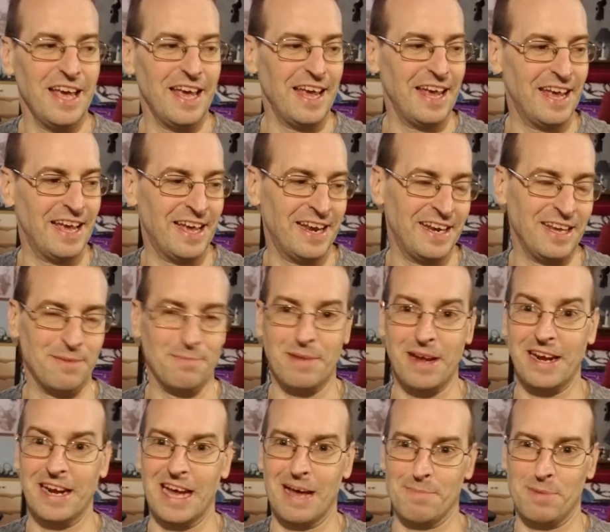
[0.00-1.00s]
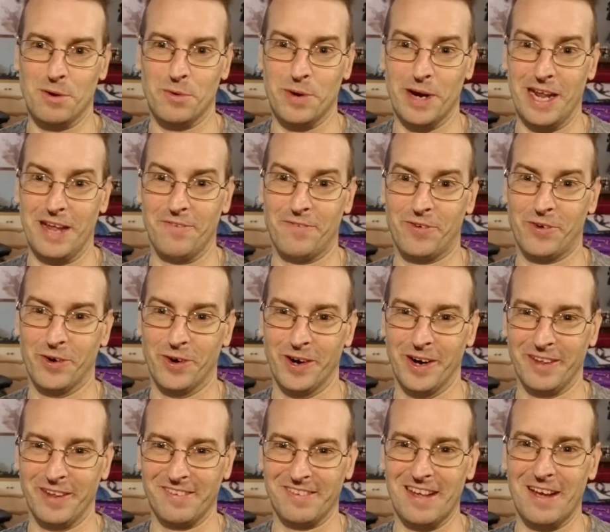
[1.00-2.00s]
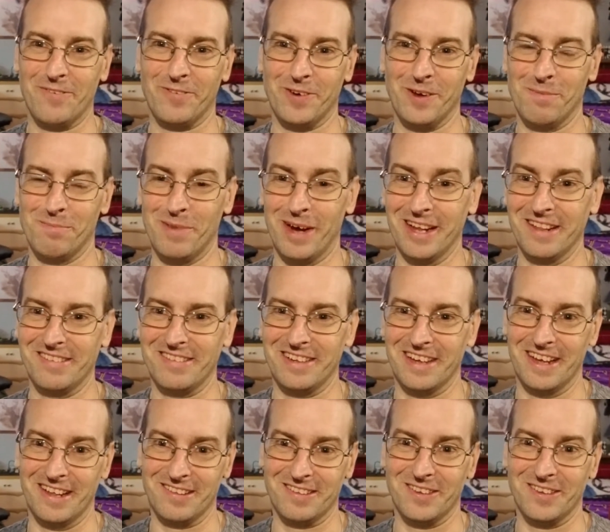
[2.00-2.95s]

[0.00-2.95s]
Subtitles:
and it may not be ready for several months yet.